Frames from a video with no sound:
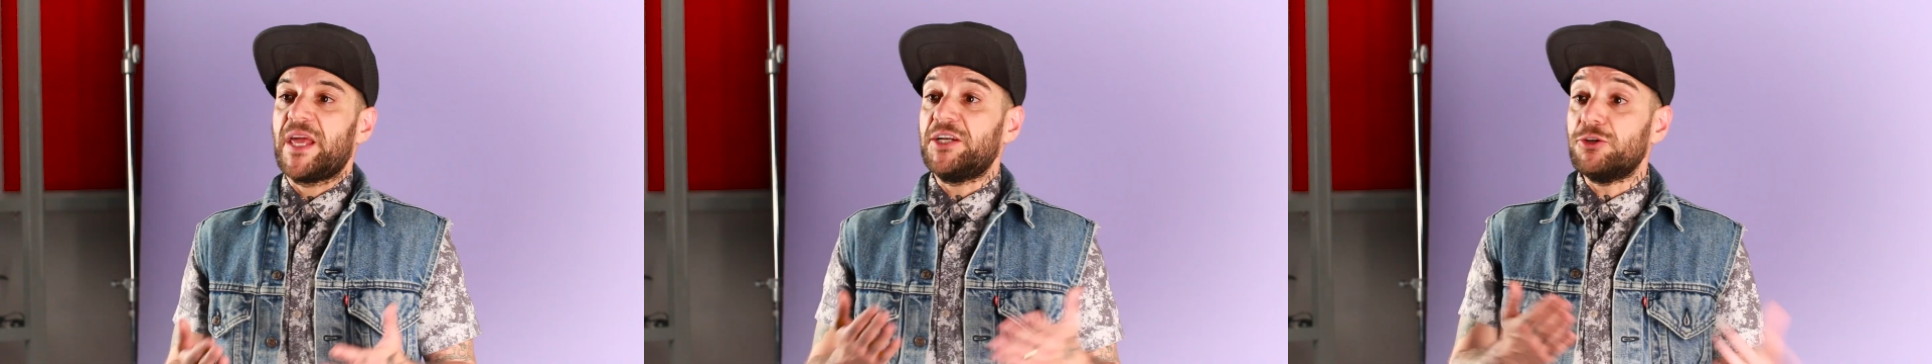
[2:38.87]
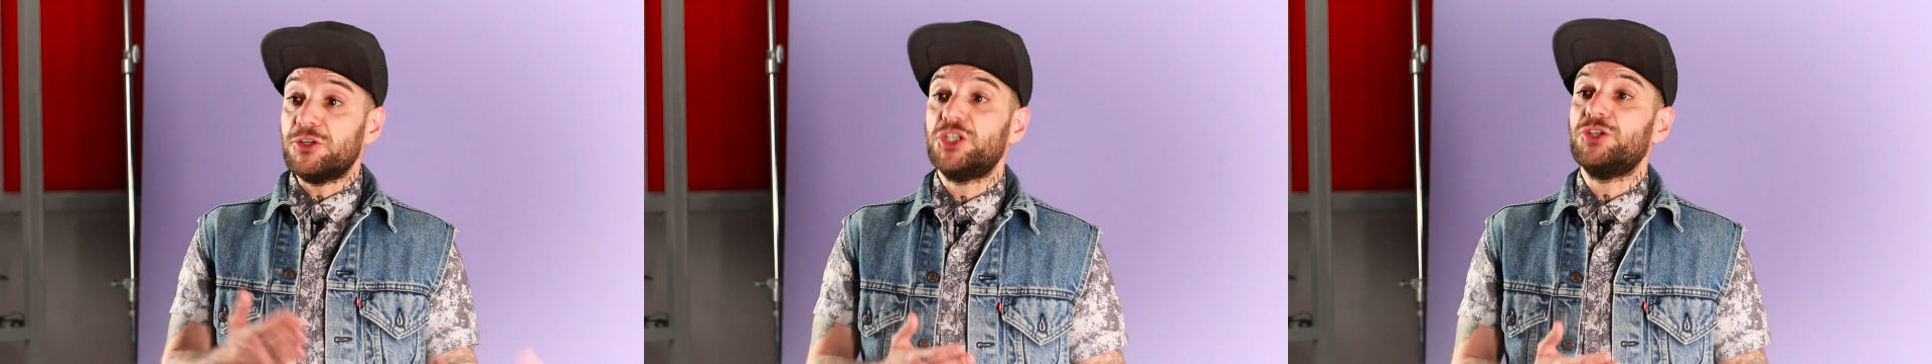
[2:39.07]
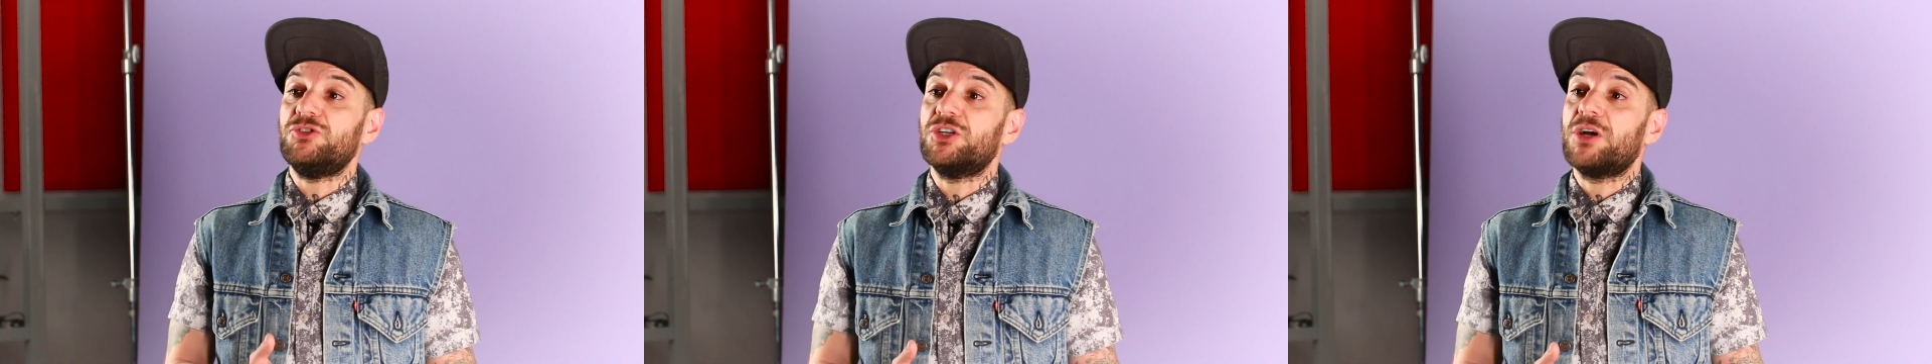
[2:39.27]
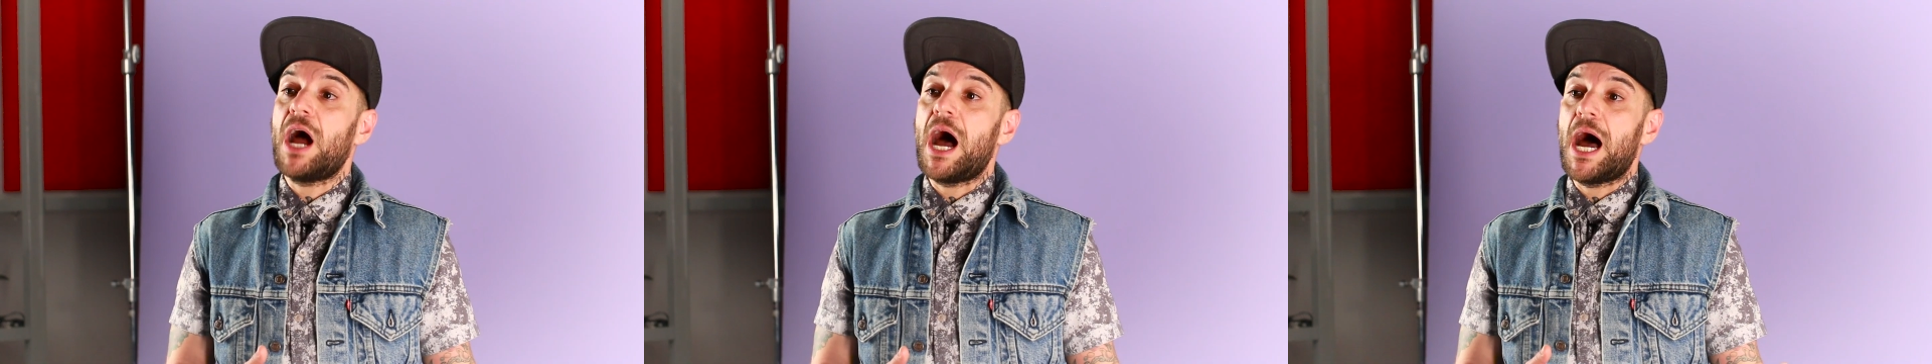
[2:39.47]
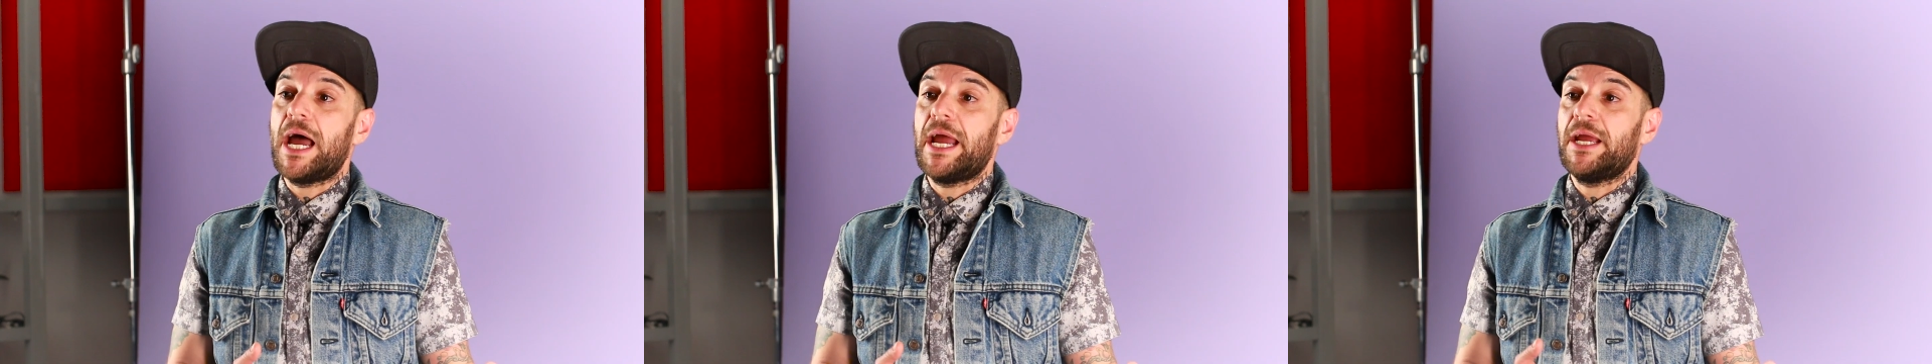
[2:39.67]
than your junior
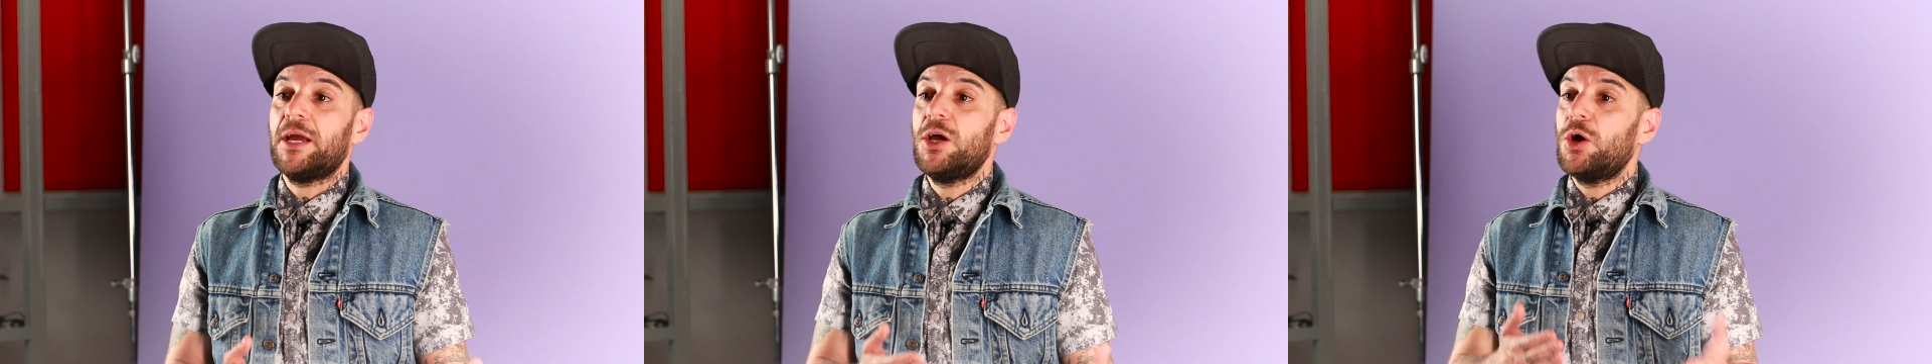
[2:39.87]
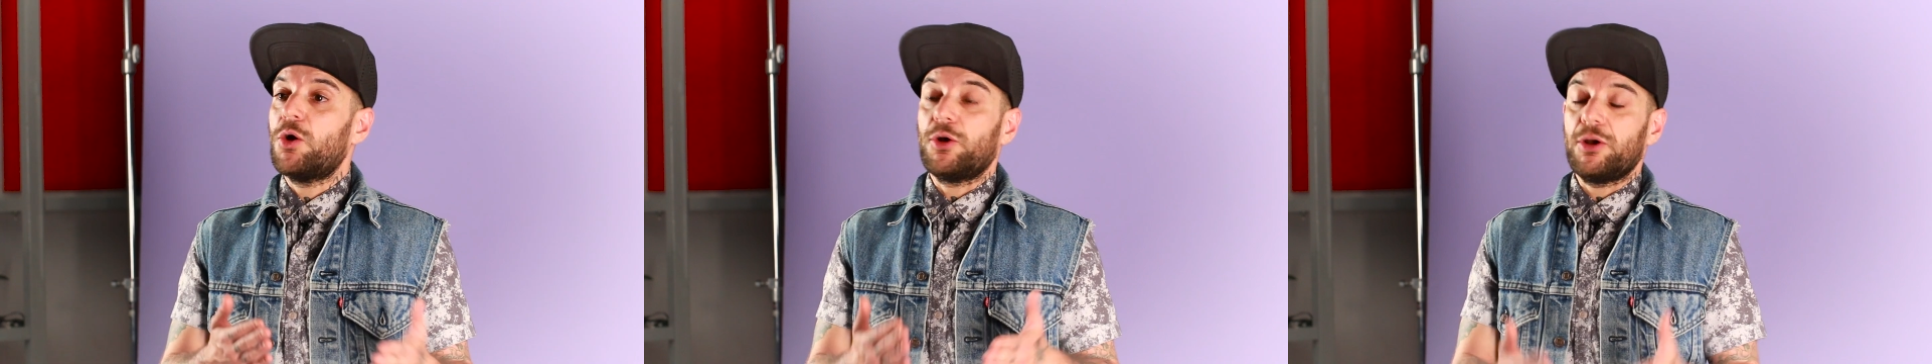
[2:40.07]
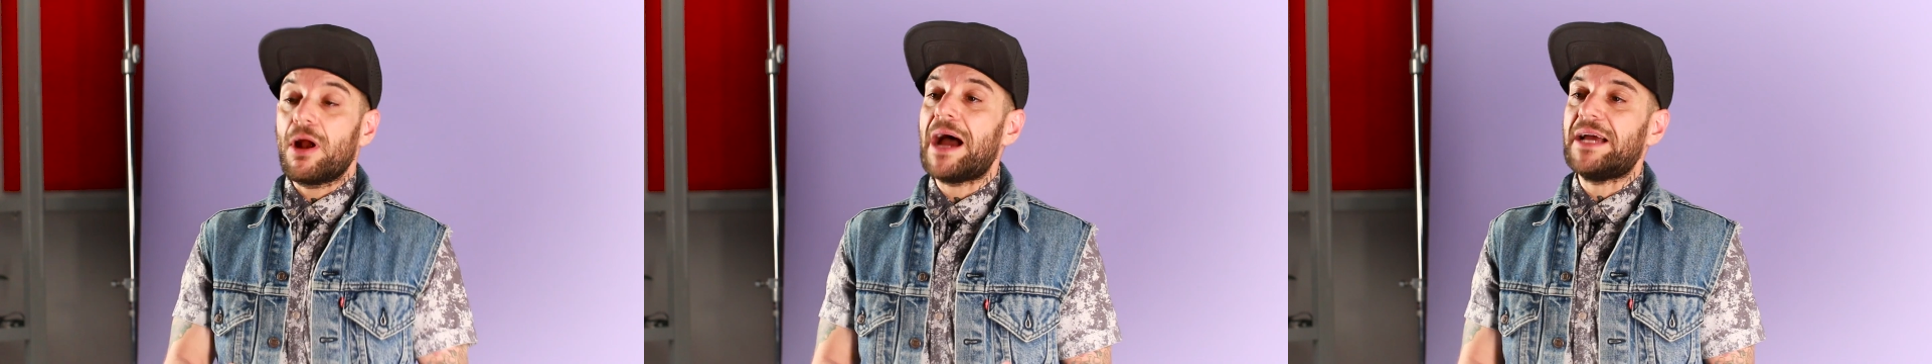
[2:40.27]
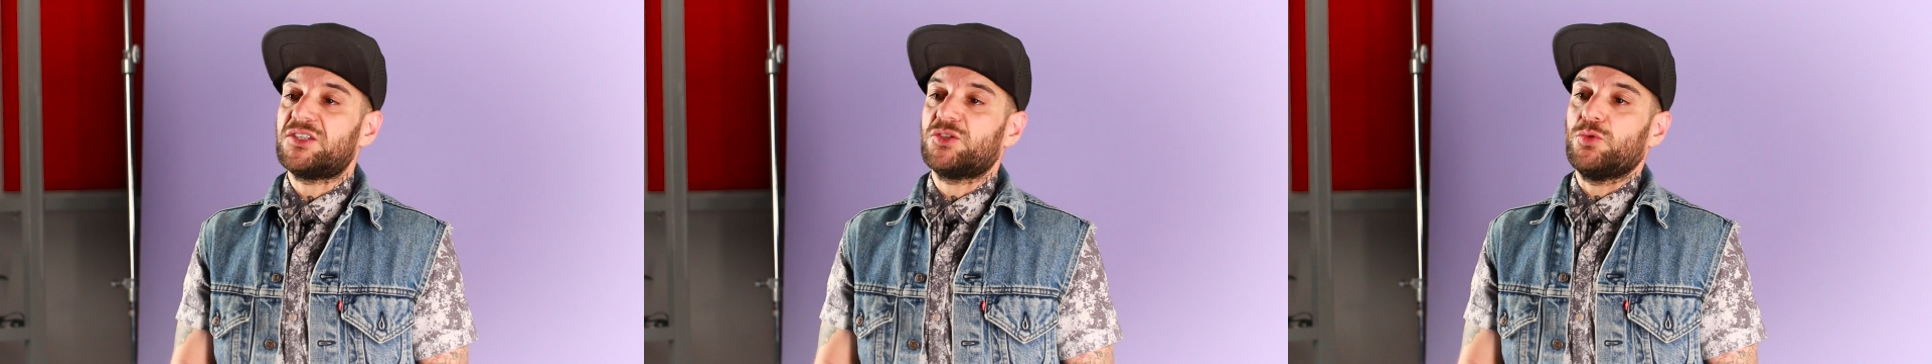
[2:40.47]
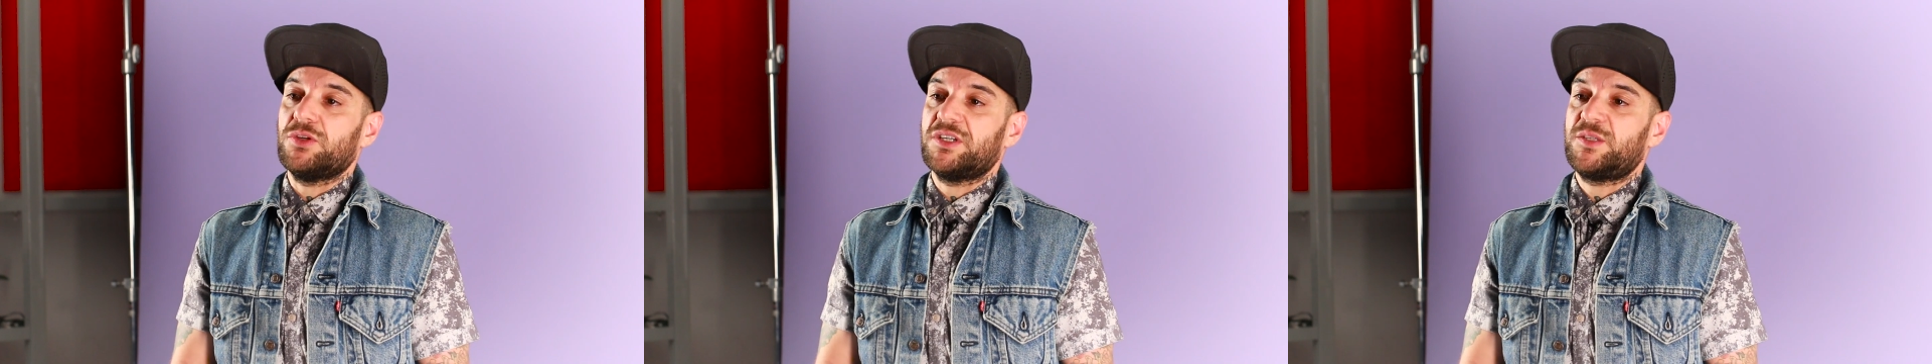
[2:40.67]
high or your high
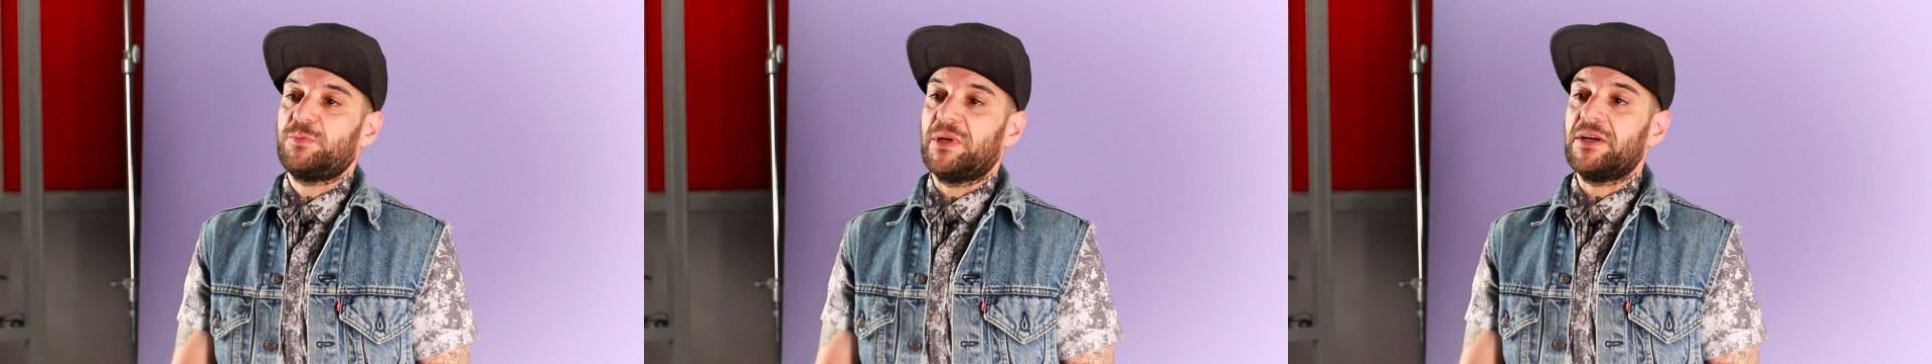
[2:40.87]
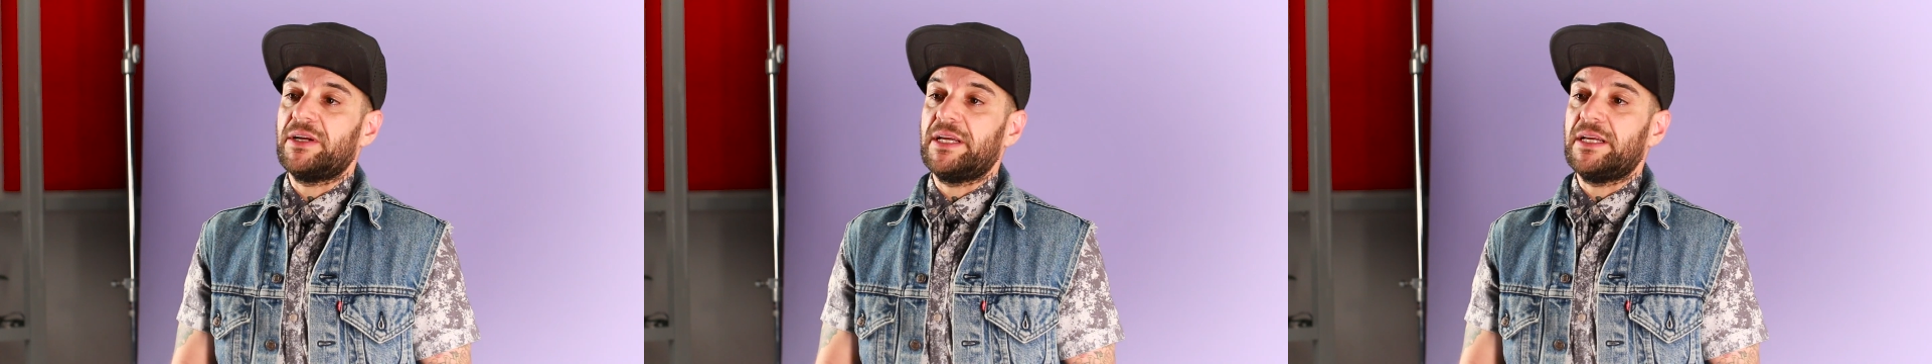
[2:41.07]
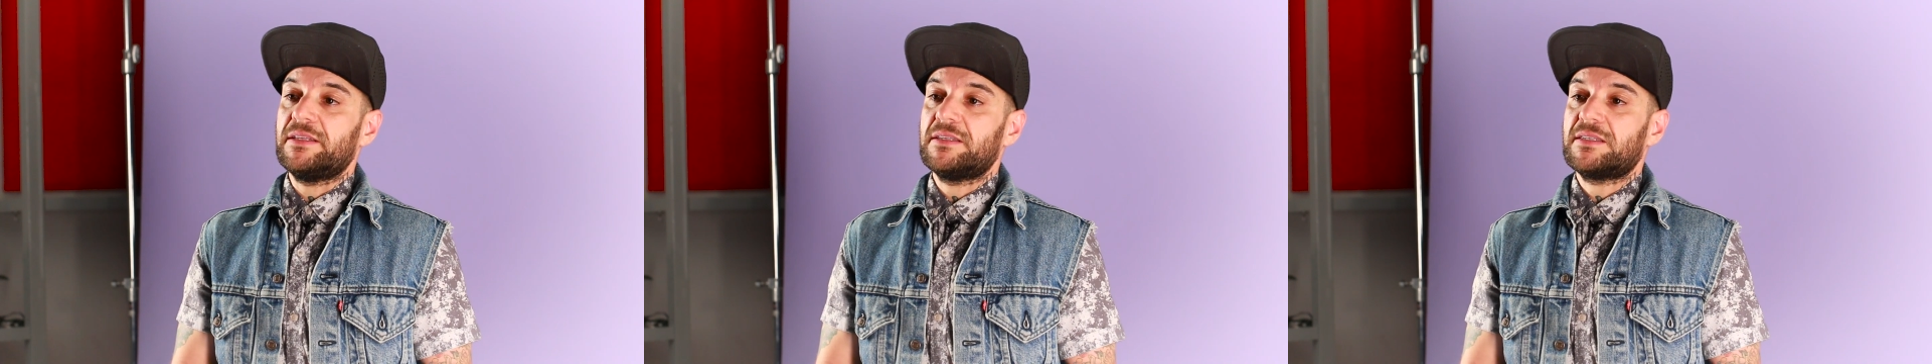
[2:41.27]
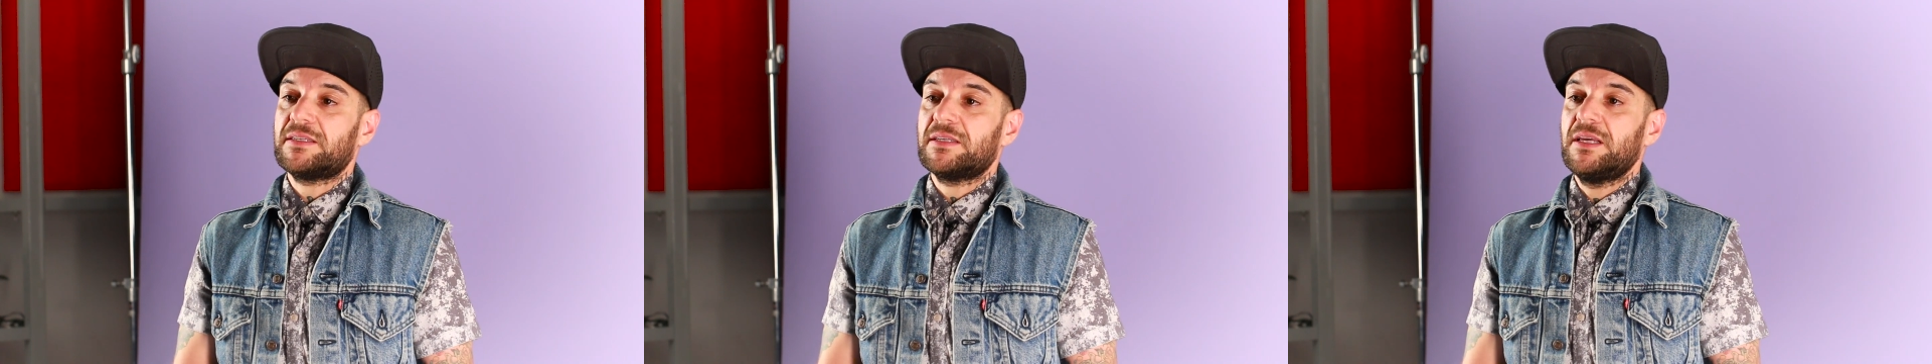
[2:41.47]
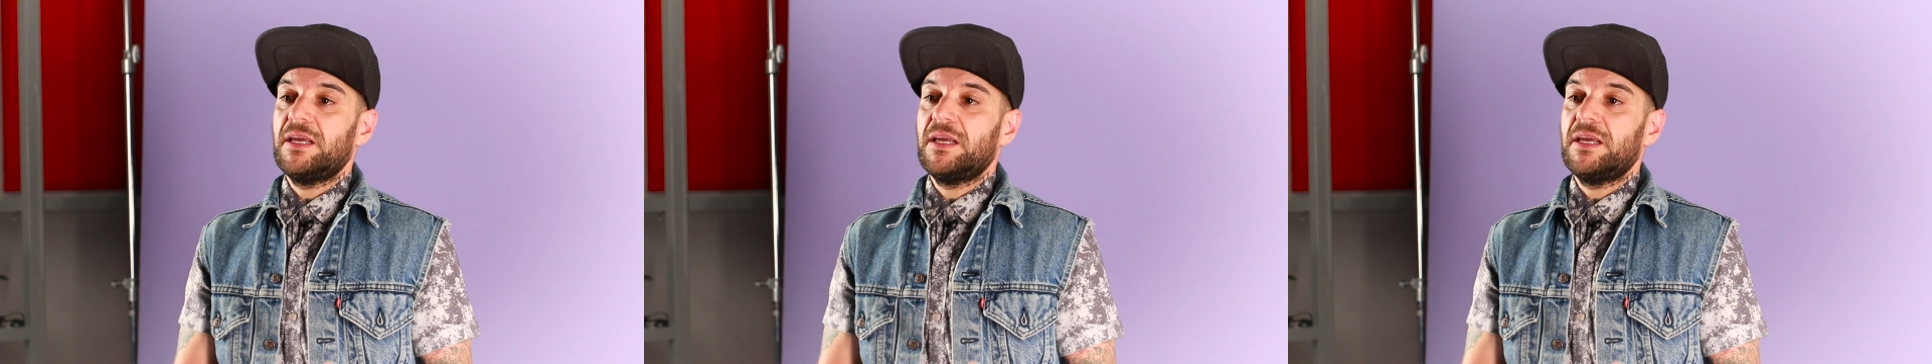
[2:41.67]
school experience.